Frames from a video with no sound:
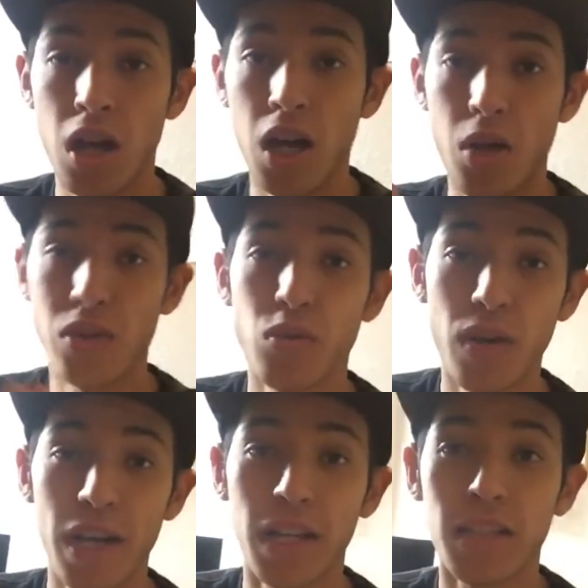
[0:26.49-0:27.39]
Uh, reason
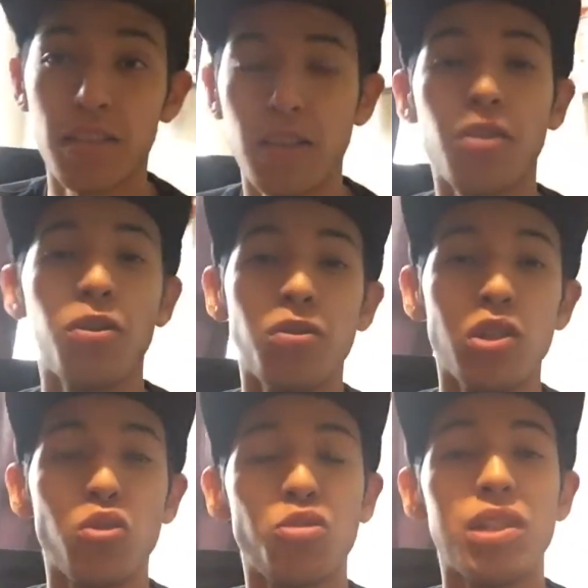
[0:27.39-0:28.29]
why I got these silicone
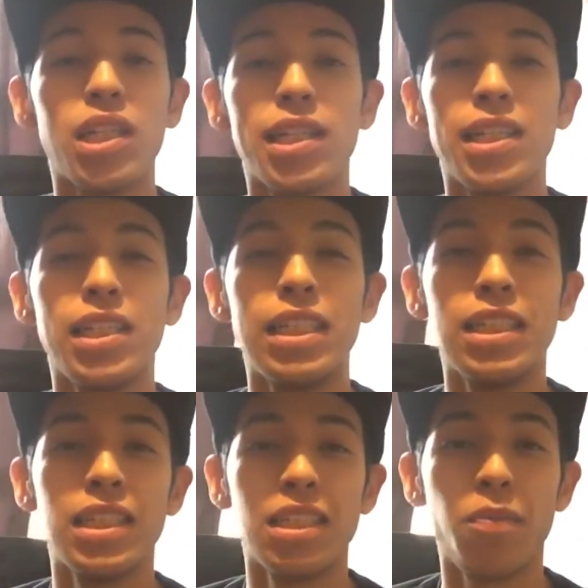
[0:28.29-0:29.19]
hoses was
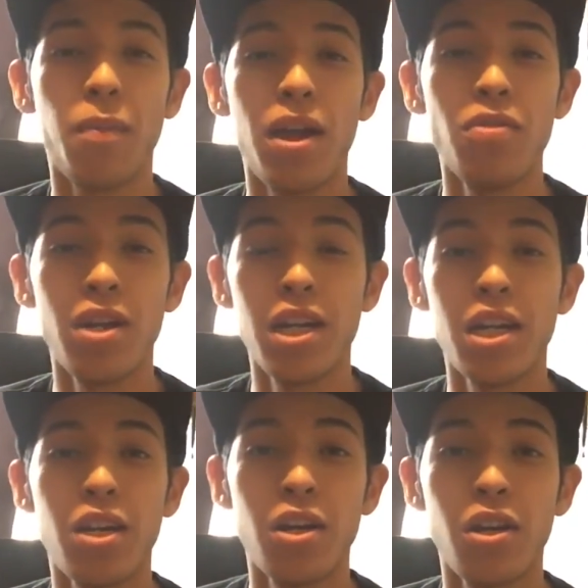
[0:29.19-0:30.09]
because my
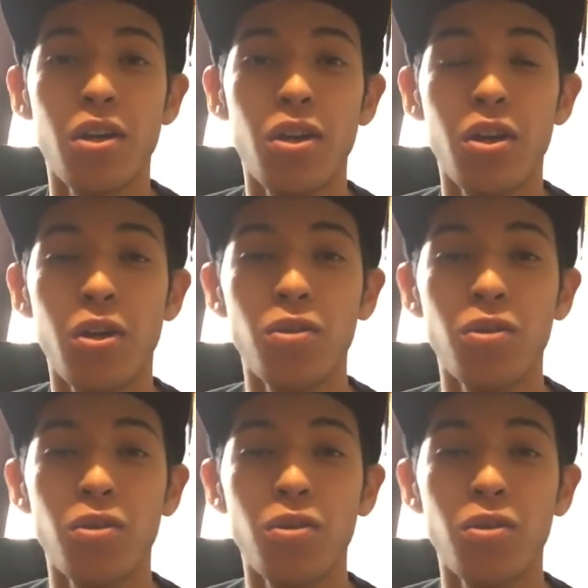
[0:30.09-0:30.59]
radiator uh,